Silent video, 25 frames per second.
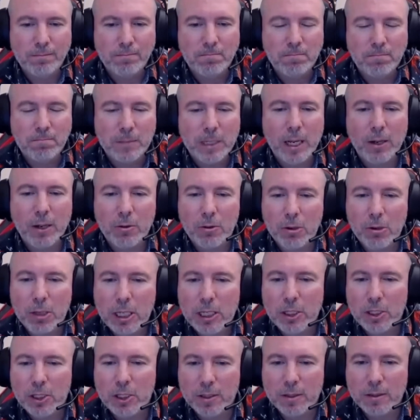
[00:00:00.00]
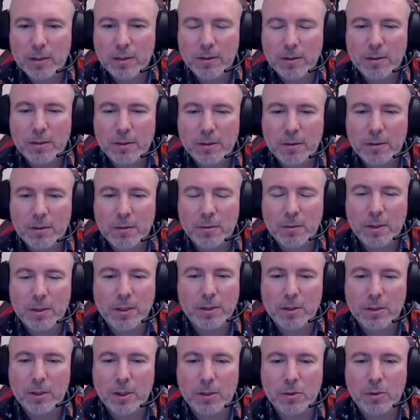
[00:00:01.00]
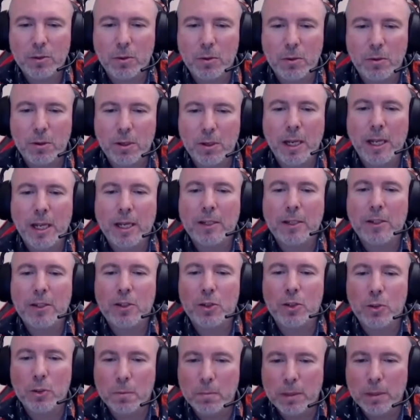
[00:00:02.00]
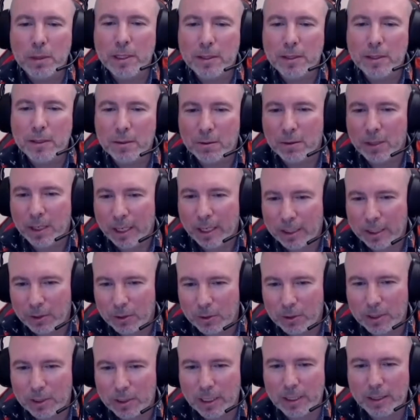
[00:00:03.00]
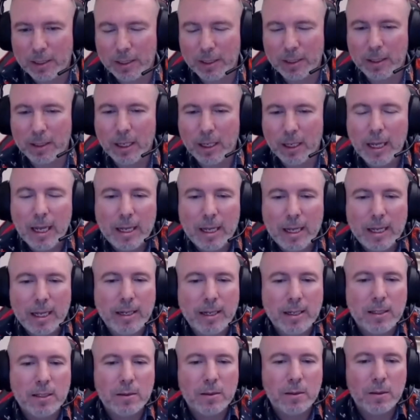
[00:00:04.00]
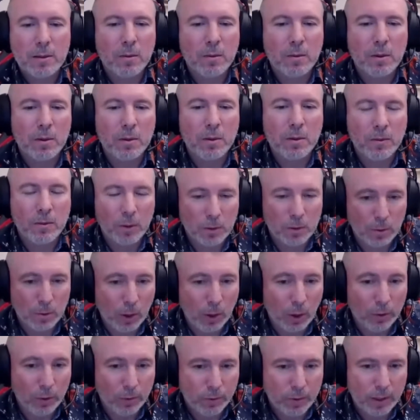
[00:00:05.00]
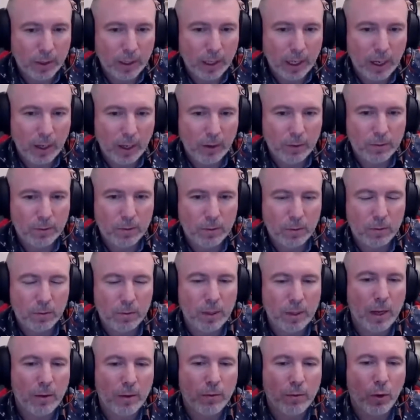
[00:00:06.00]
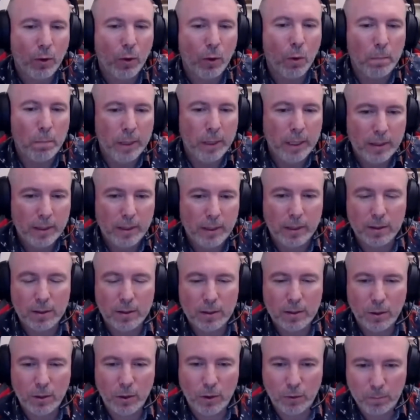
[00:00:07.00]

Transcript: calculation is not so like it should be, like you're thinking. That is what we often have. We have opinions of